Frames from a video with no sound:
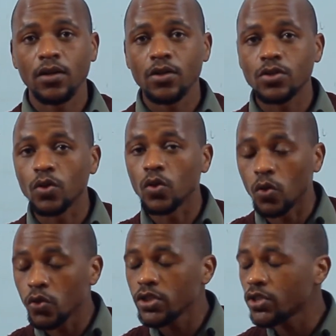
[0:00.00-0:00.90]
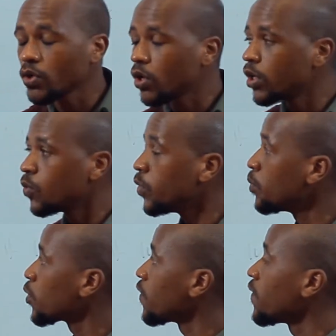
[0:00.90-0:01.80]
So good soil will
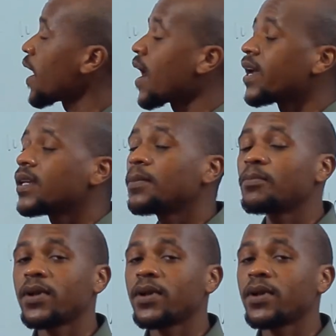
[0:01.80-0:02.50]
provide